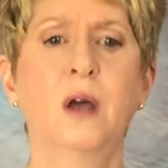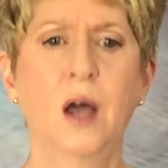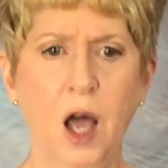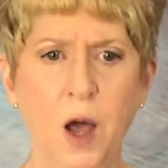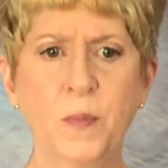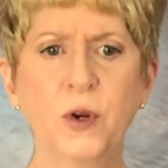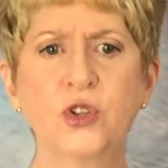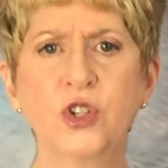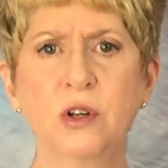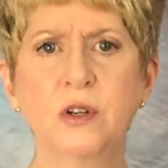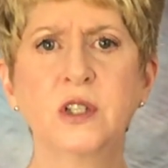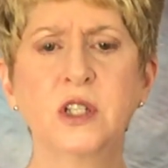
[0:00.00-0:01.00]
Help your
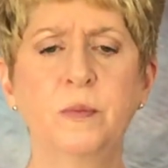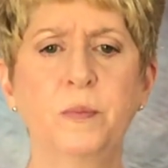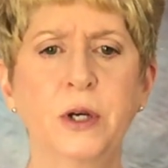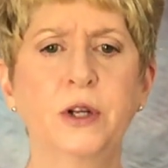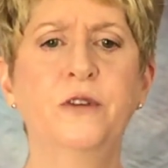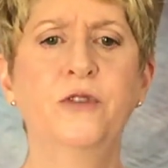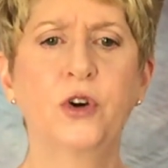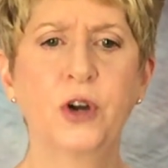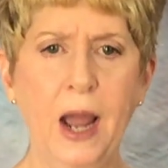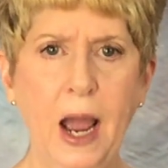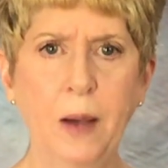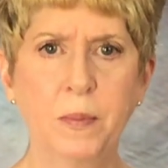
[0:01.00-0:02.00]
students to build a
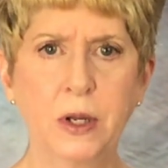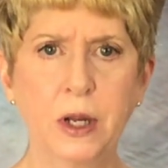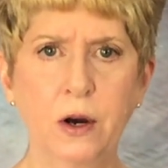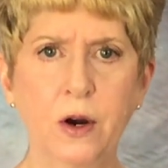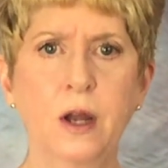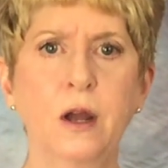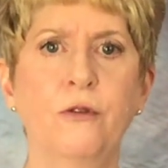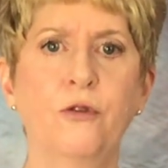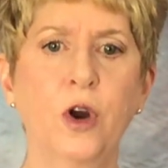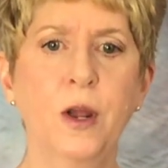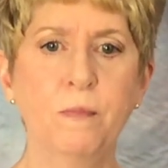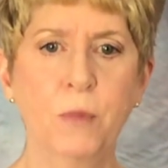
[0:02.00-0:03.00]
vocabulary for
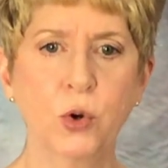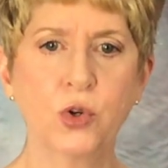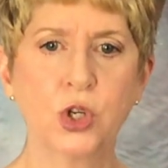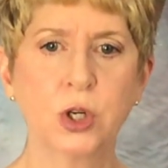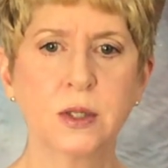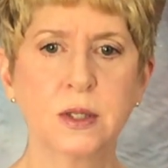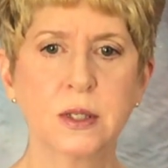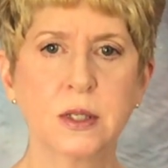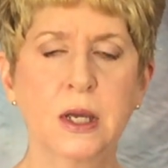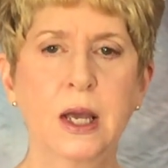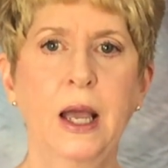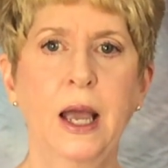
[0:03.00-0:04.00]
emotions
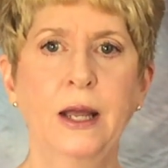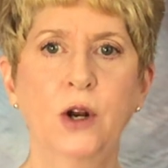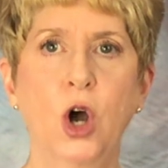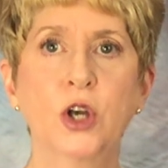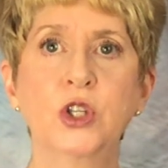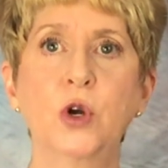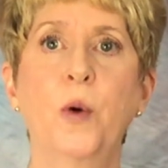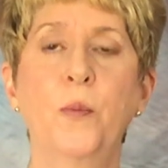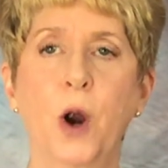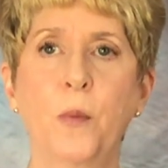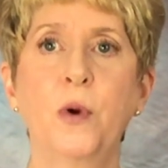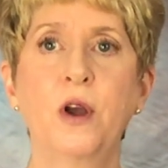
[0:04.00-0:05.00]
and also
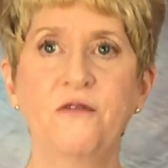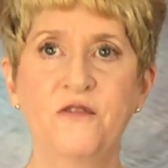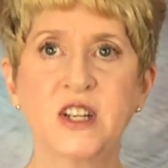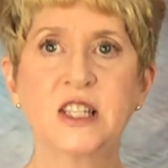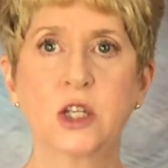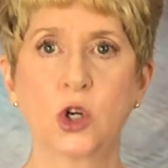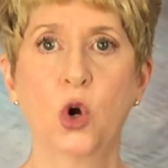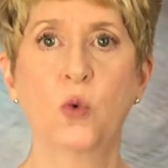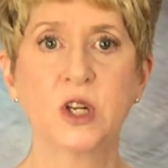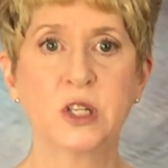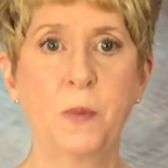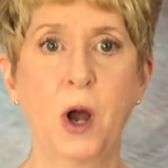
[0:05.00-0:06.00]
appropriate physical
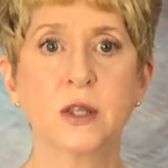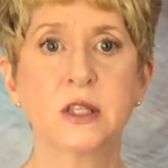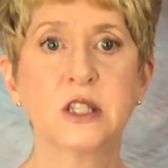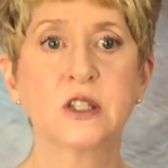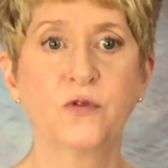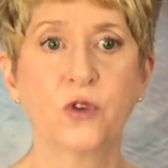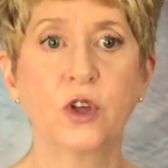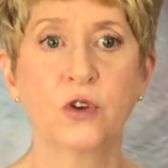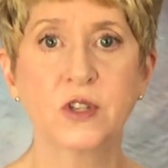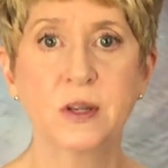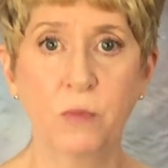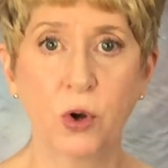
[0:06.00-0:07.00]
responses for
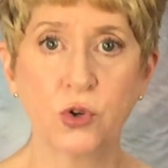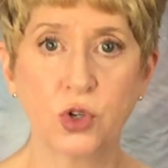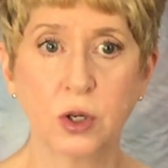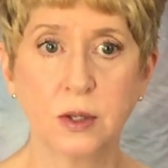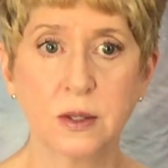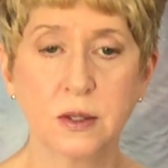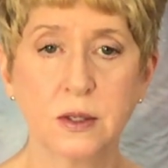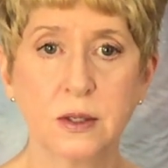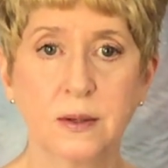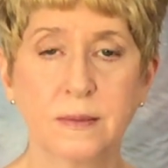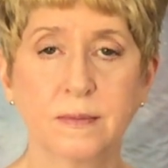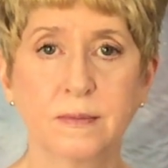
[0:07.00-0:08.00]
those emotions.
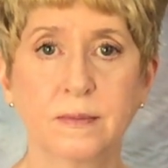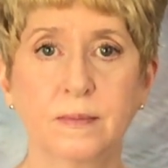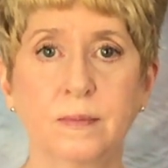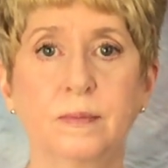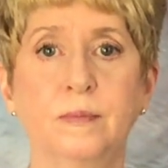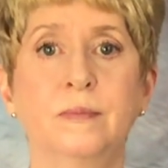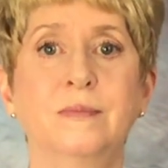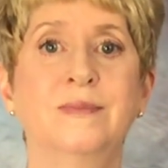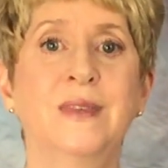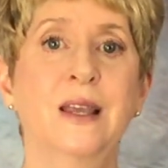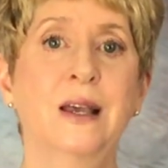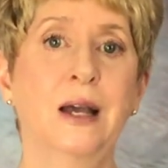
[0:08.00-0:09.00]

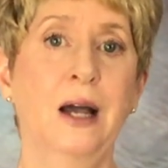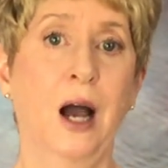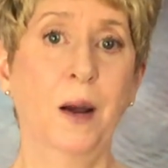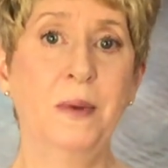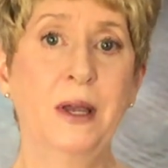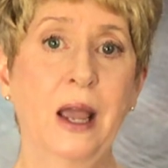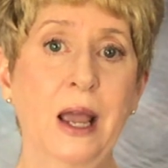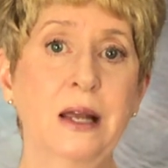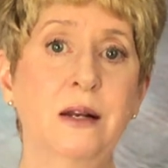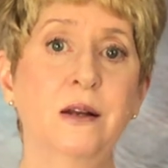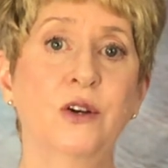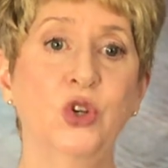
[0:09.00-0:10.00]
I
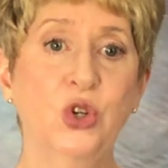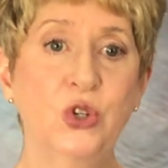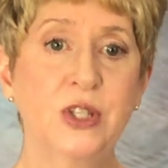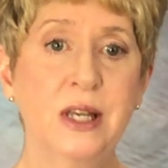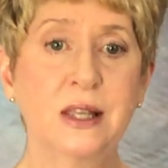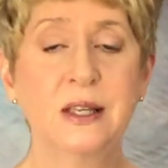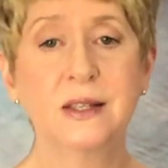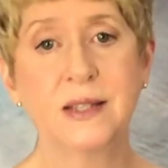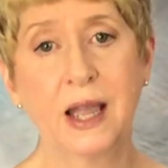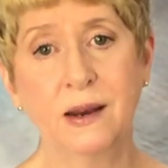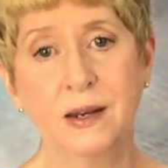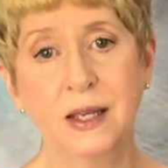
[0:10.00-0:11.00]
began using these
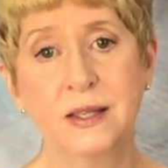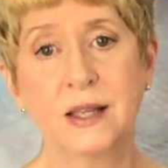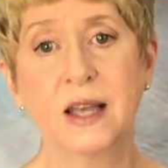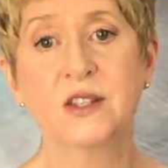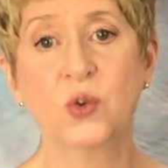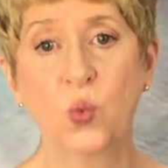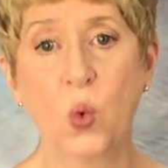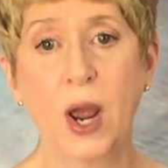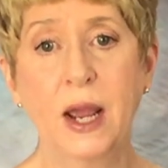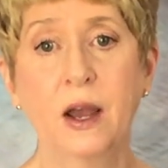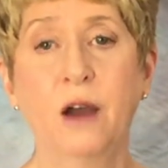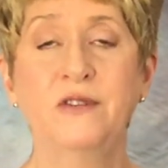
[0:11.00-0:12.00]
techniques as a
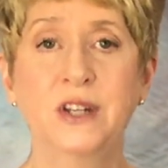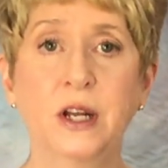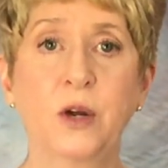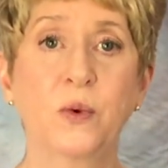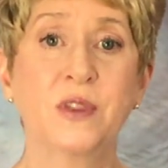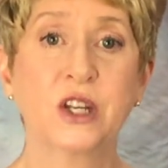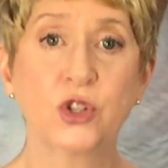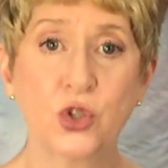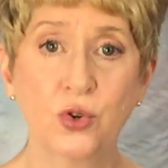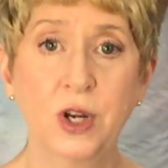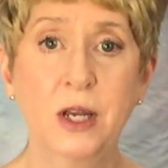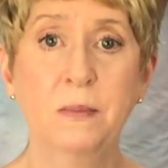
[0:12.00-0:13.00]
way of dealing with
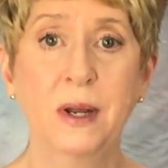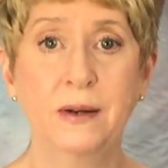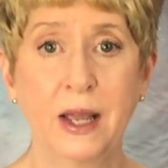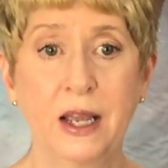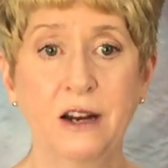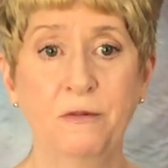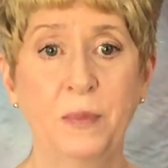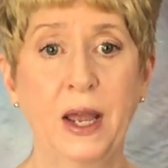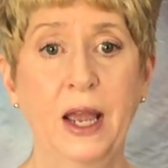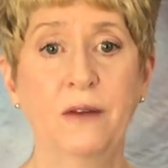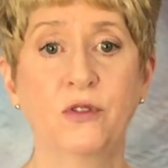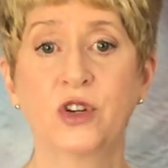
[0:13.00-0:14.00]
extreme negative
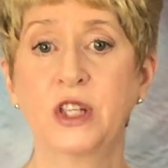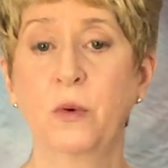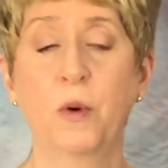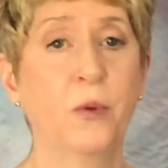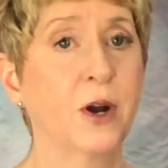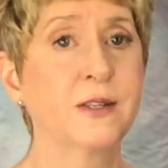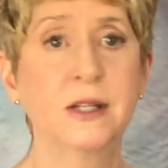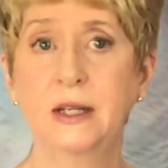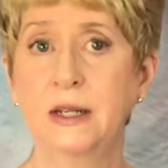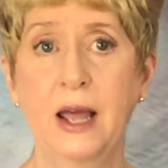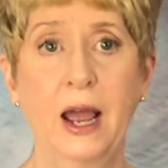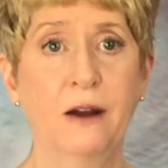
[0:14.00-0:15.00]
behaviors that were present
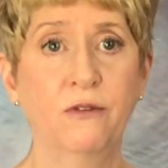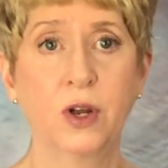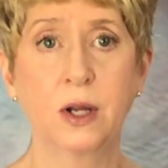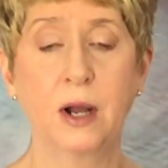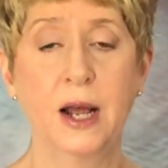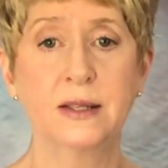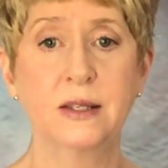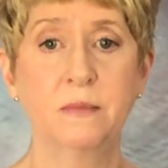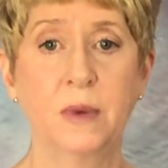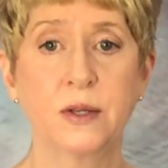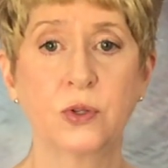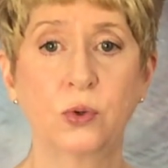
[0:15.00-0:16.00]
in every class in
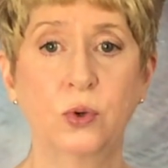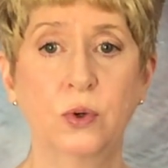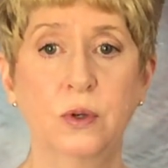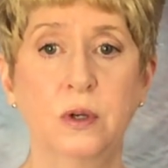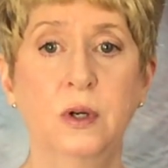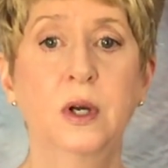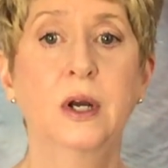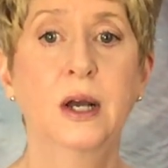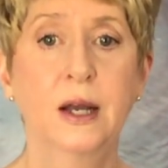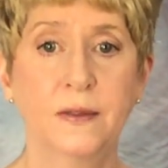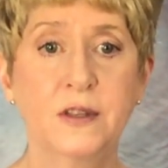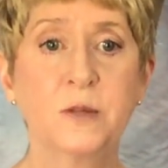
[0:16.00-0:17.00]
my school.
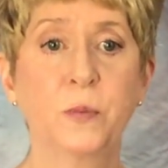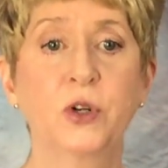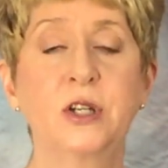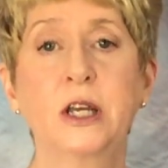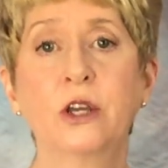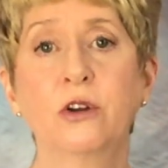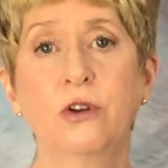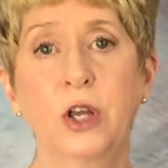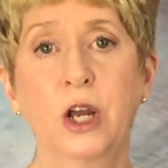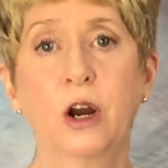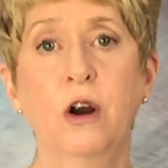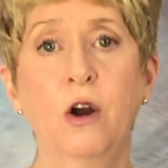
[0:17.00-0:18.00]
This particular
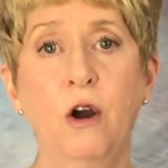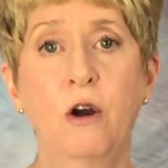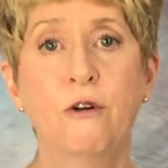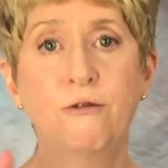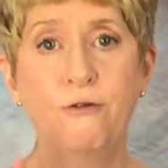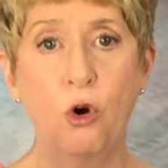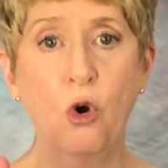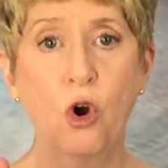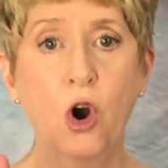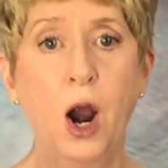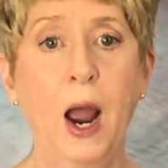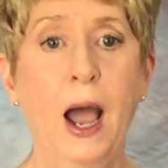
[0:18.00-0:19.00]
year,
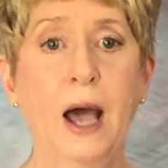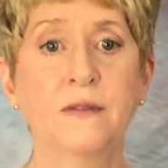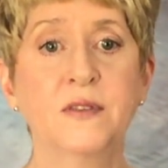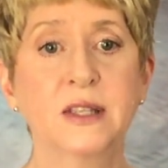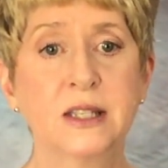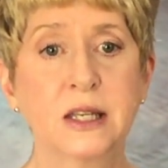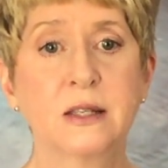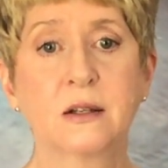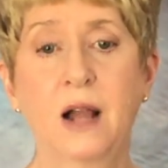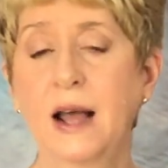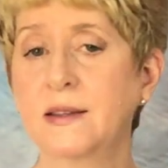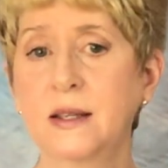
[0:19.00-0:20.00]
4 out of the 6
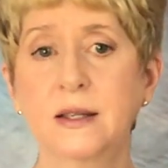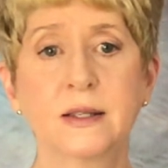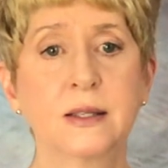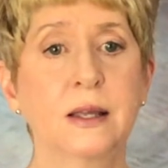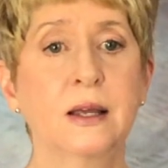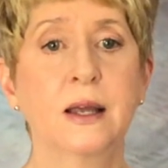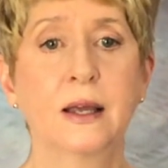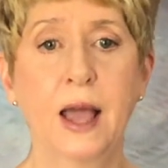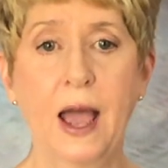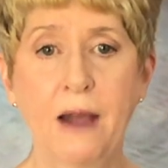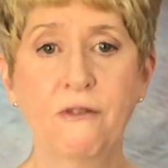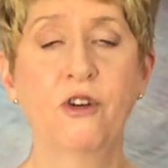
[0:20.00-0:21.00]
classes
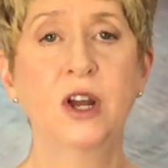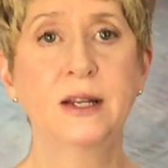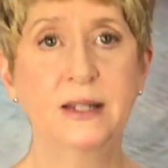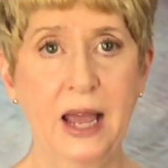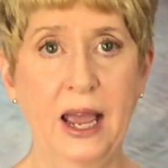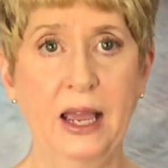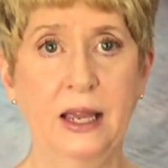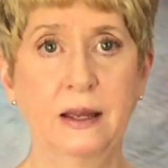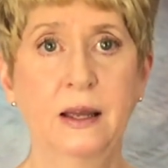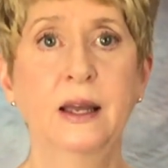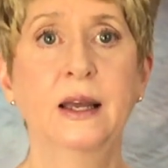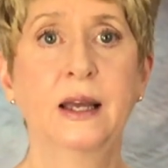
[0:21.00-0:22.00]
every day
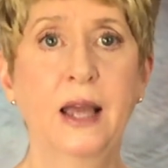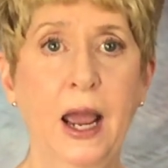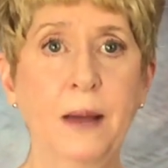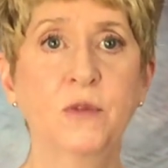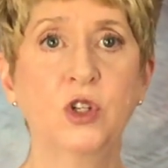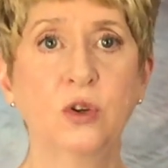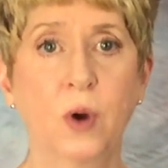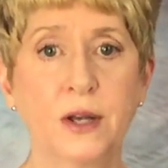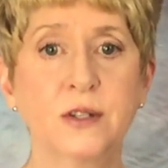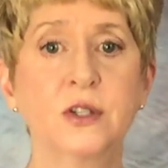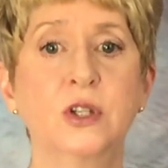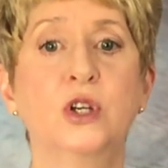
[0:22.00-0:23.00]
came to
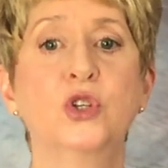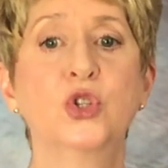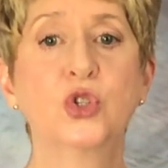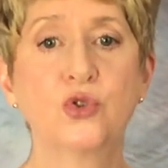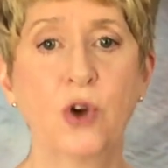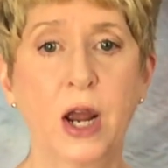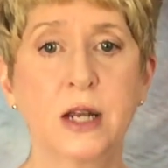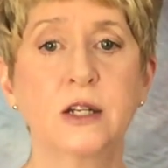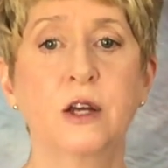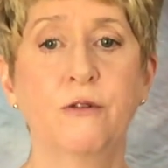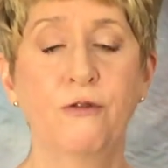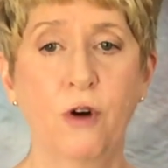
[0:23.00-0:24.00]
us
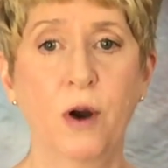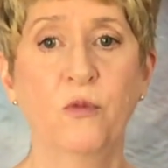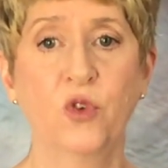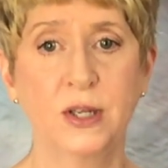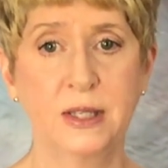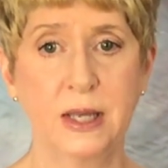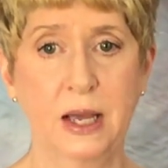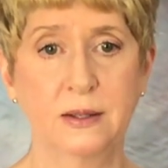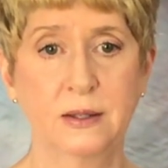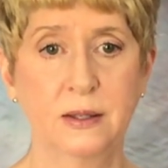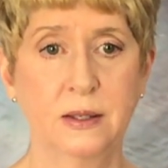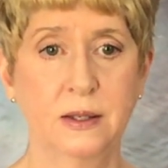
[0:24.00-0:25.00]
straight from
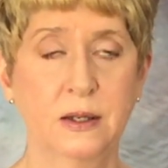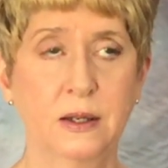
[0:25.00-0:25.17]
recess.